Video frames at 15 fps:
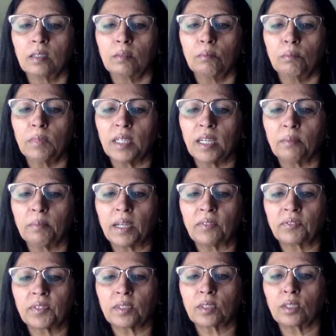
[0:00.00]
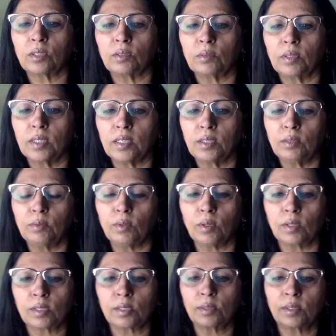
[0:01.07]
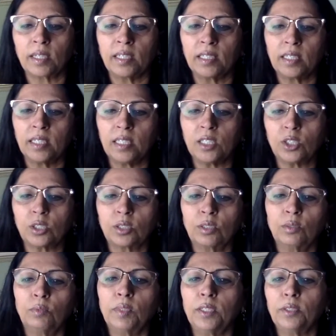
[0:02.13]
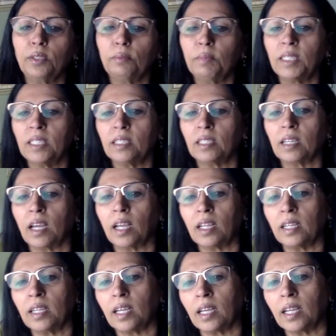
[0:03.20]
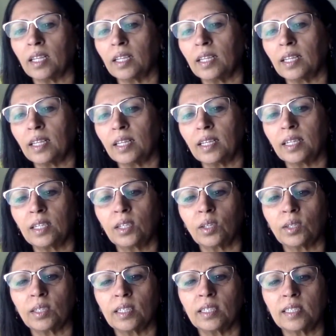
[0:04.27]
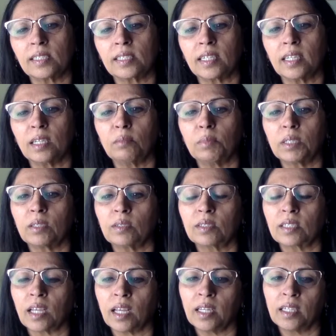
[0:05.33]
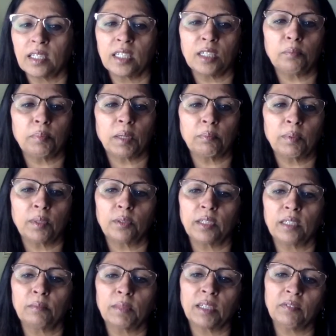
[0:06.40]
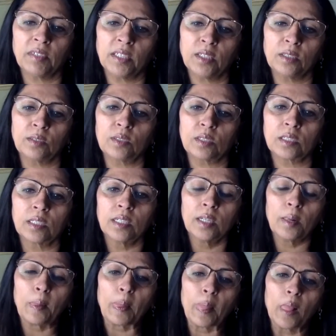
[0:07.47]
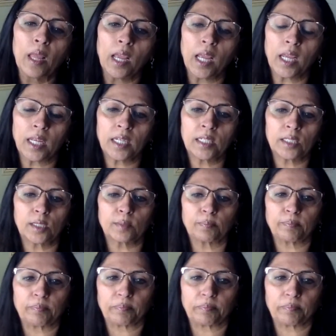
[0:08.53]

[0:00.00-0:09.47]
Ma'am, after Corona, you also can teach. What do you mean? I don't understand, because I keep uploading my videos, and